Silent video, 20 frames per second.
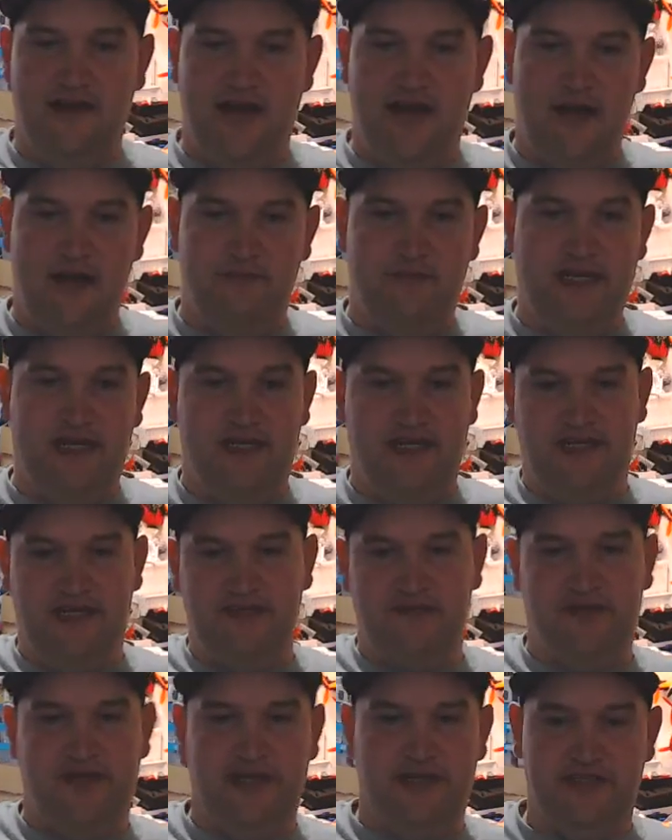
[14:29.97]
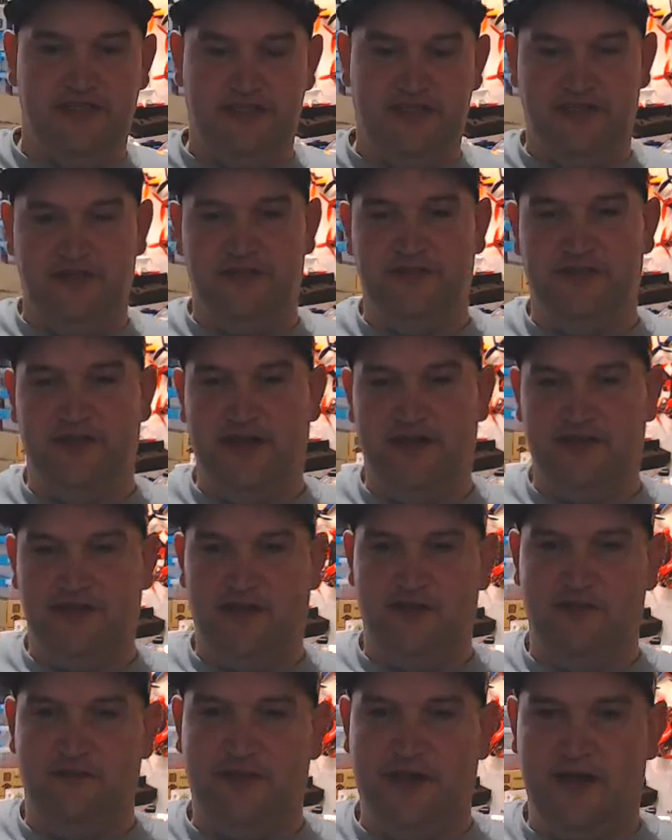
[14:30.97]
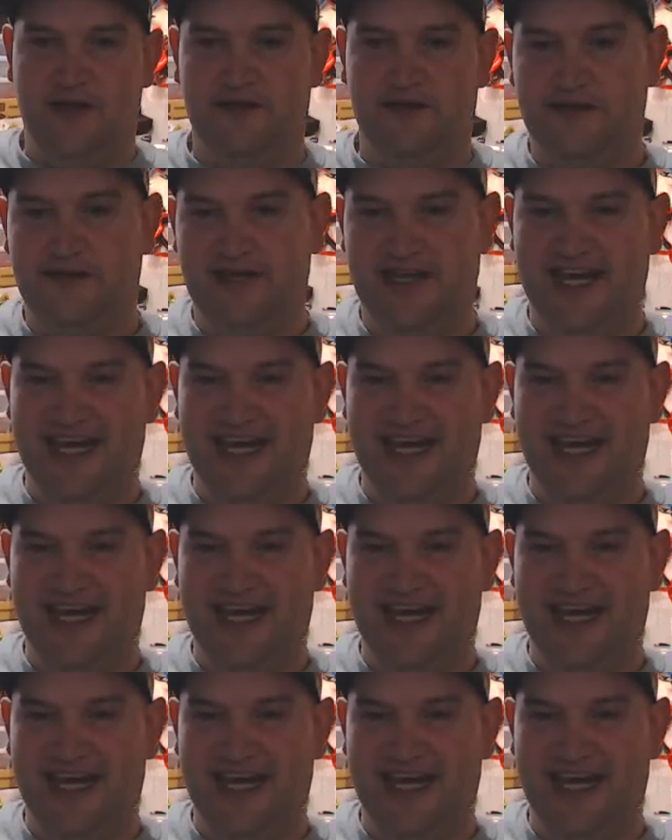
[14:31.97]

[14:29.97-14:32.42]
I beat Night Train this year, so that's all that matters.